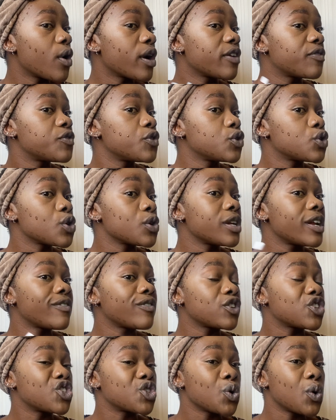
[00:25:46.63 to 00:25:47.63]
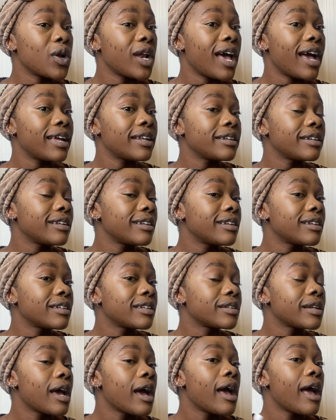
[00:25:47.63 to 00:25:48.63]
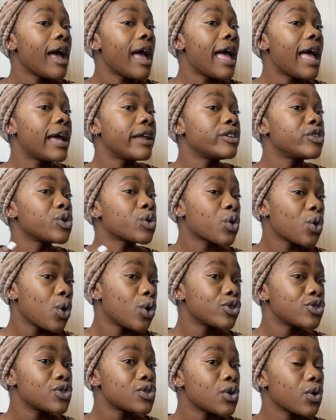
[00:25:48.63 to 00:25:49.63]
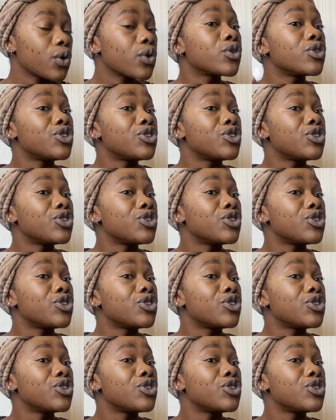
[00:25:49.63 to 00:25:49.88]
If you don't have a jawline and you contour,